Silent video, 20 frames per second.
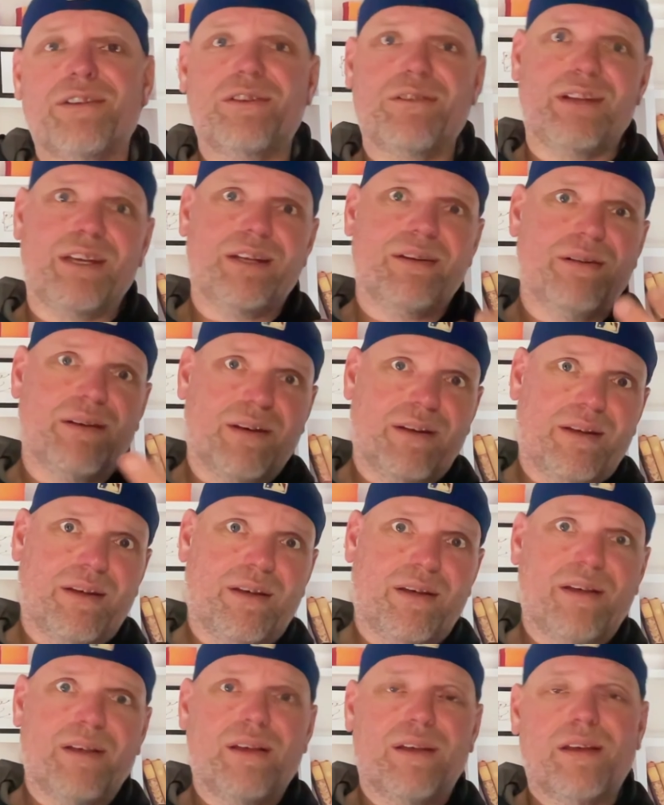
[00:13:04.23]
you need
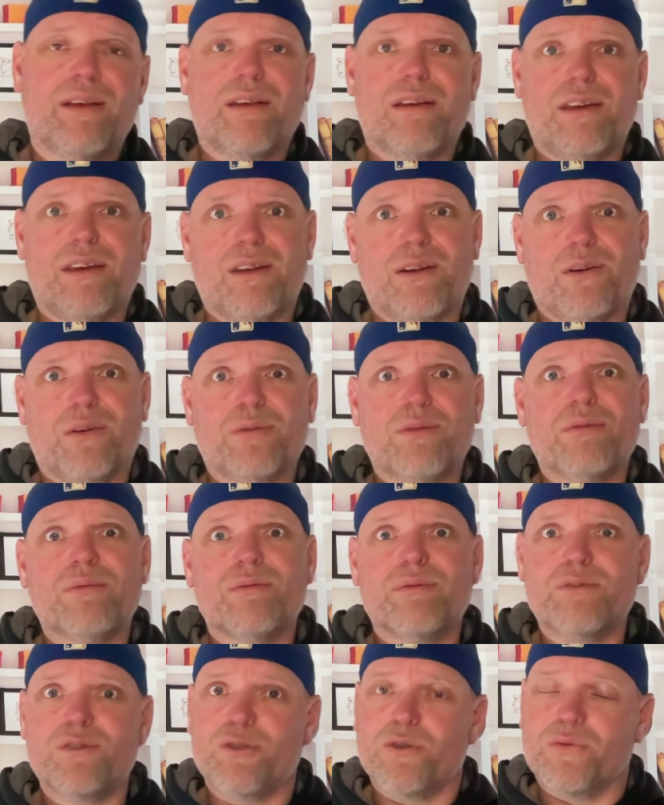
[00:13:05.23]

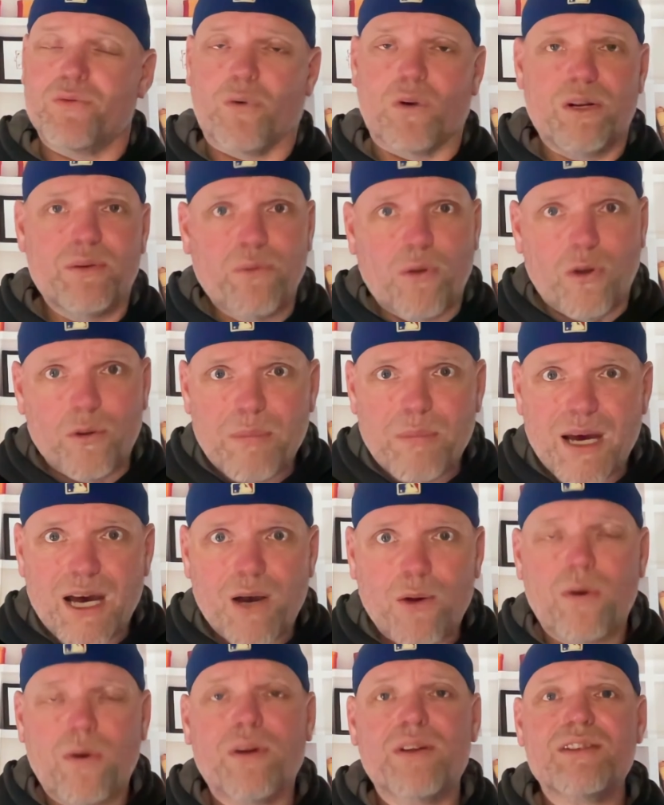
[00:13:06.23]
240 volt
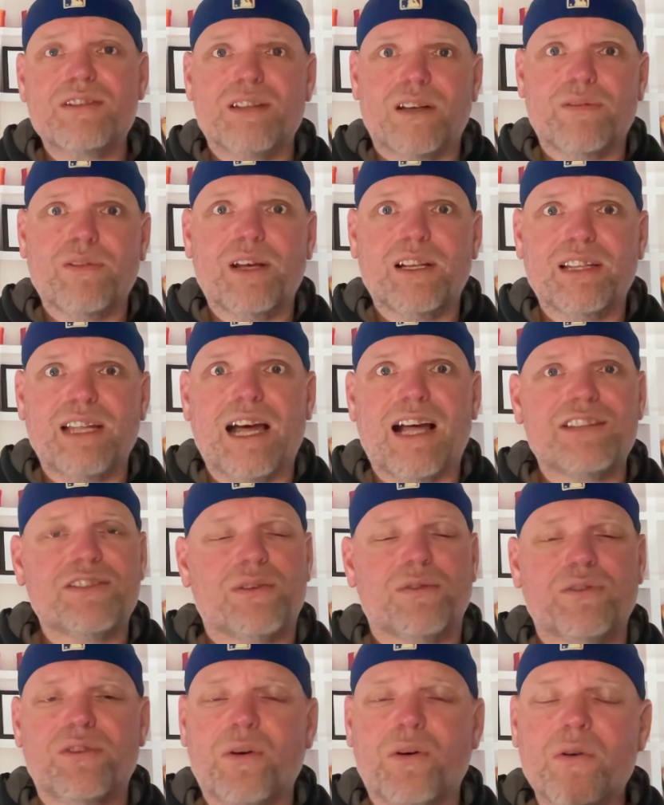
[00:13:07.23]
power and stuff like that.
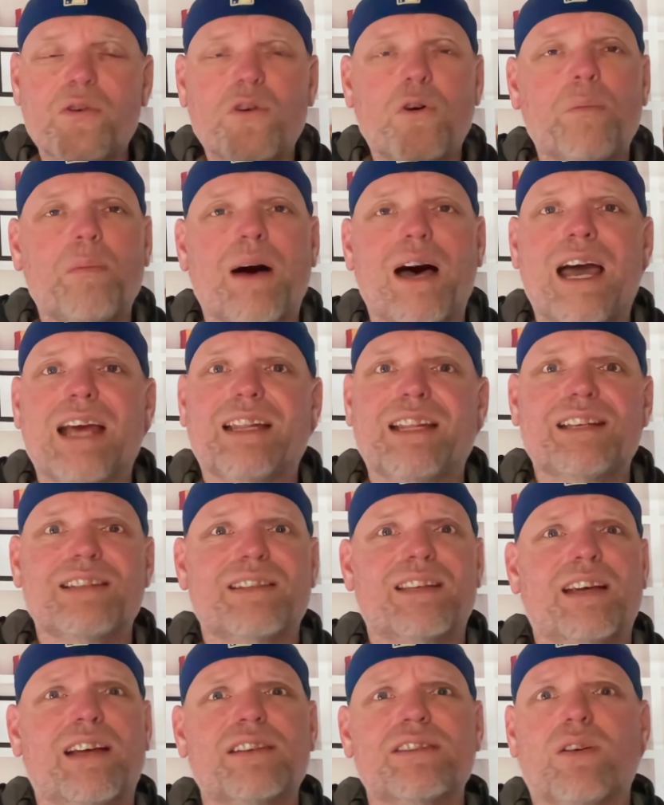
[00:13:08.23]
So don't go buying these
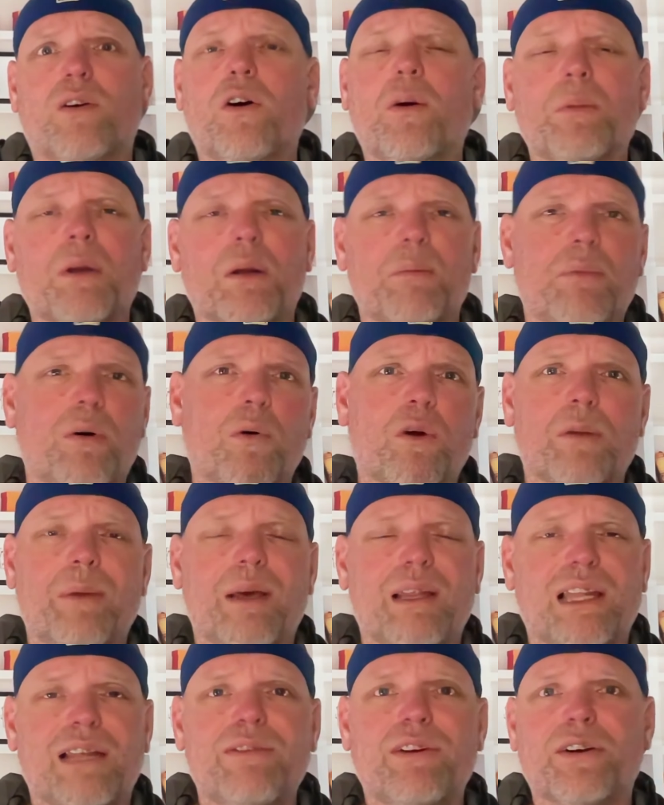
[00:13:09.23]
things. I'm going to put one in my
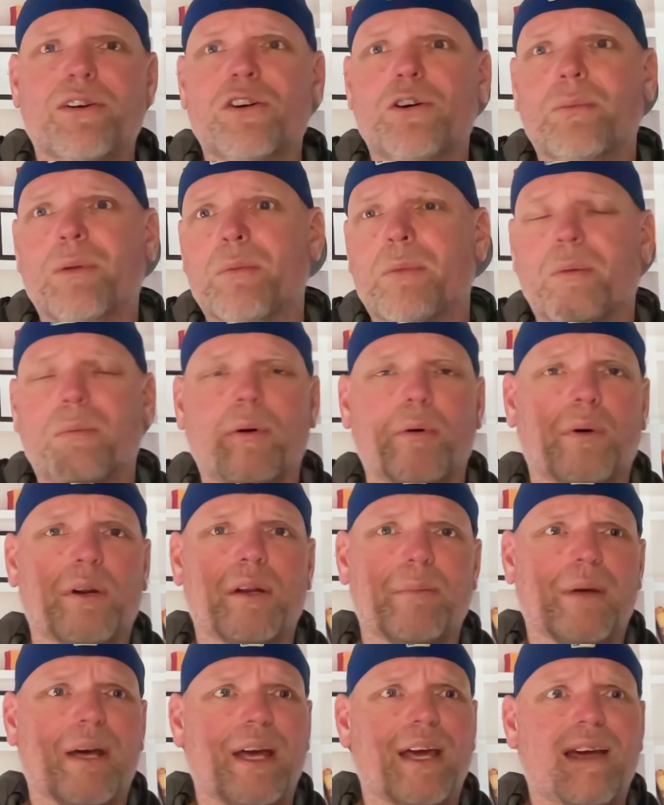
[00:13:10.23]
living room, or I'm going to put one
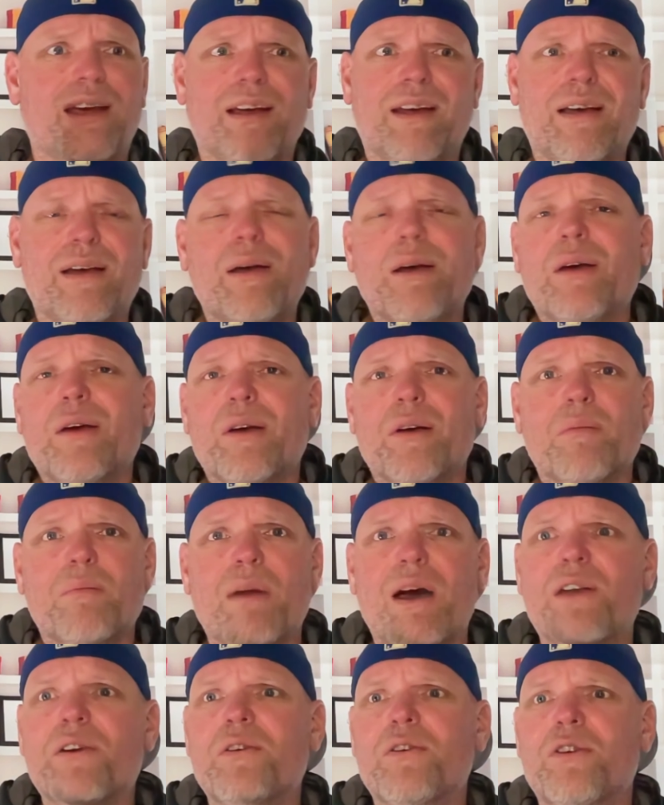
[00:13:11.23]
in my
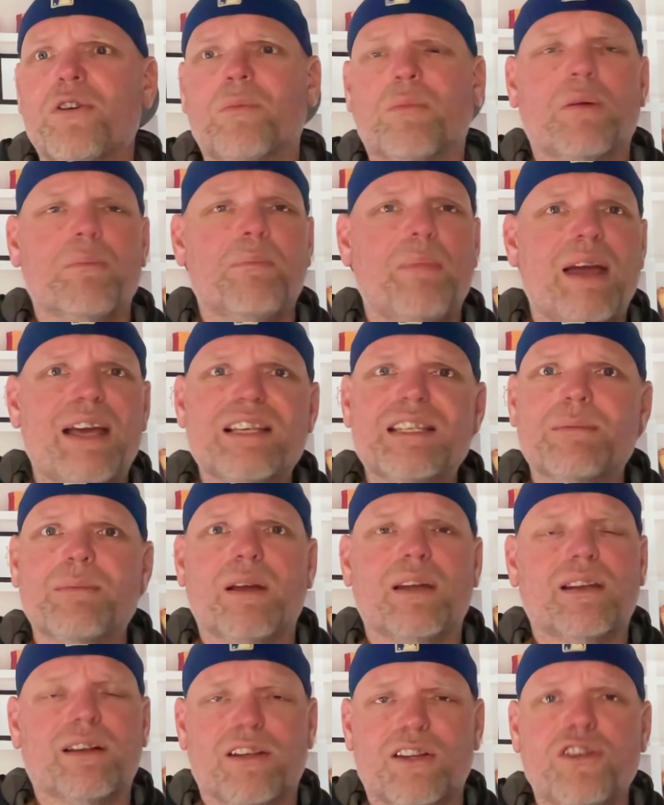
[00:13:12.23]
bedroom or
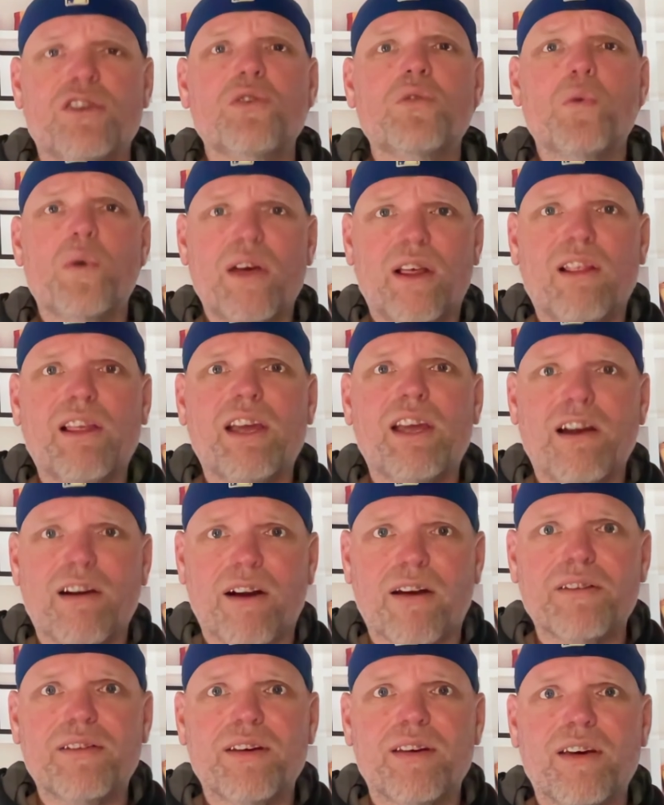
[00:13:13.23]
basement. You will hear
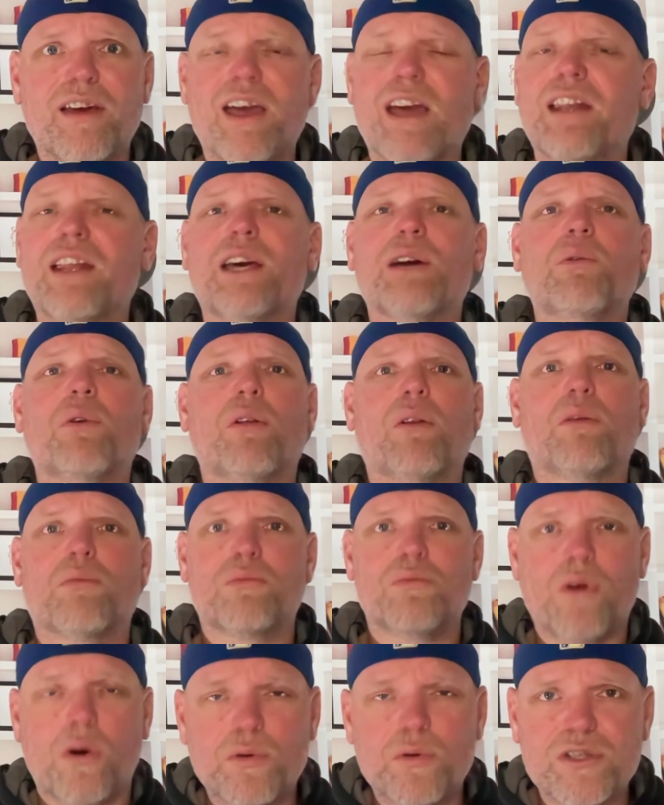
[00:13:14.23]
it, and it will
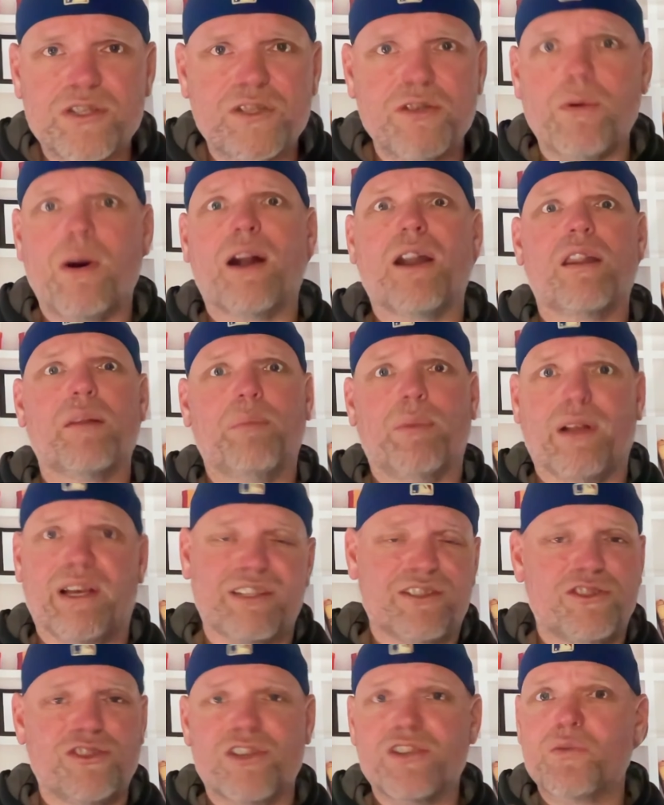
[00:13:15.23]
roast you out of the
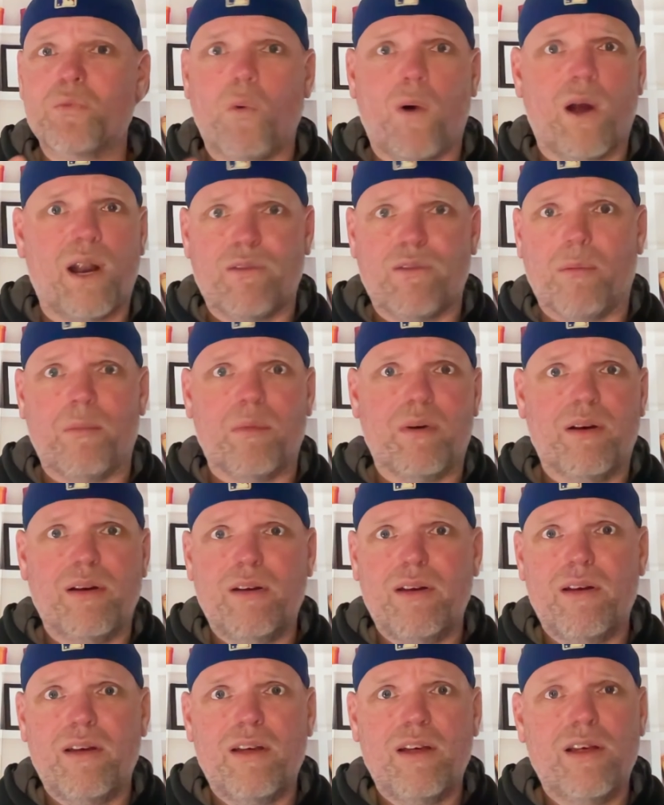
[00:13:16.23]
place. Just one of them.
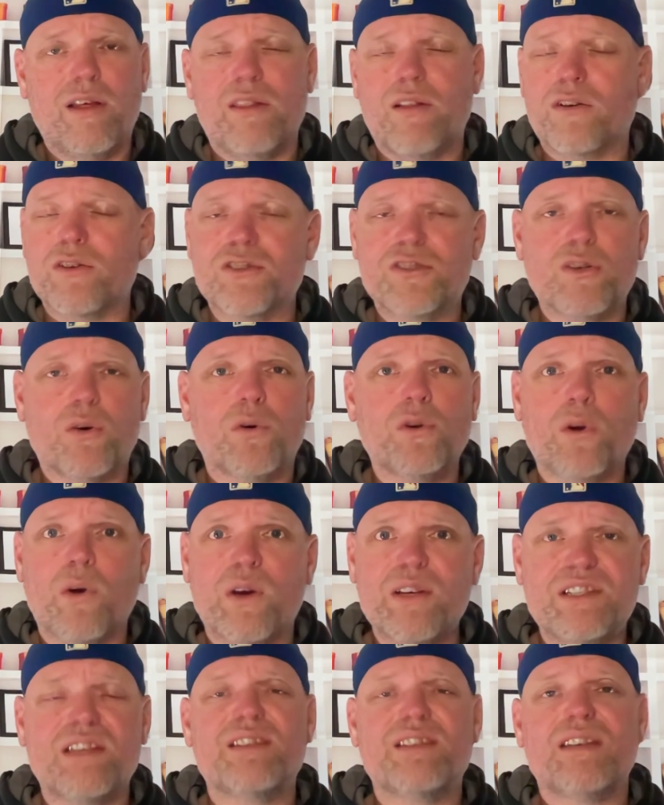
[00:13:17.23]
They're so
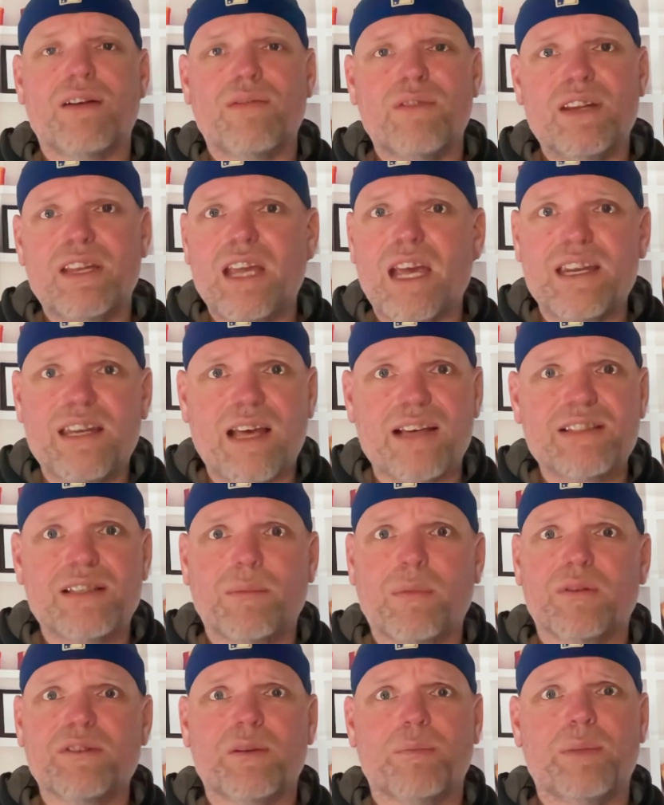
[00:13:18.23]
noisy, 78
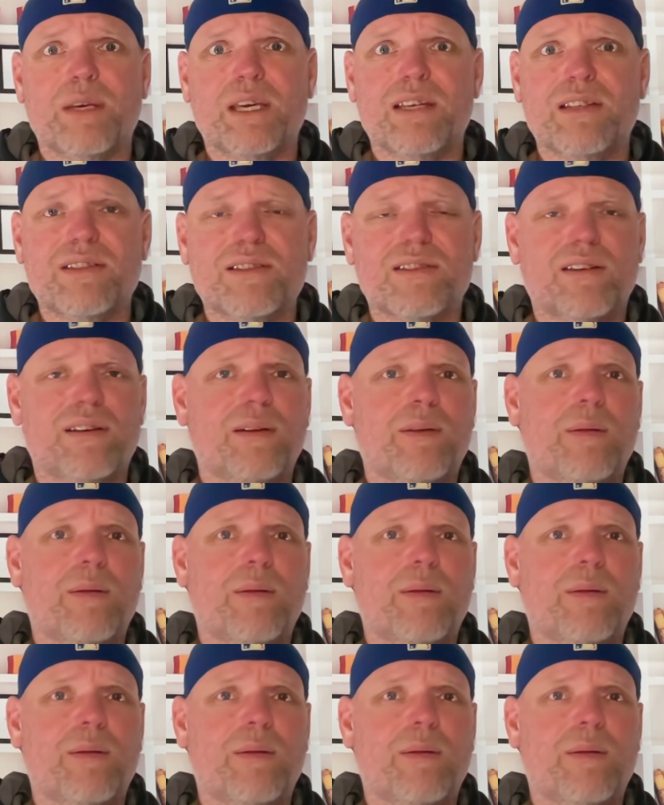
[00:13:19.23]
decibels a piece.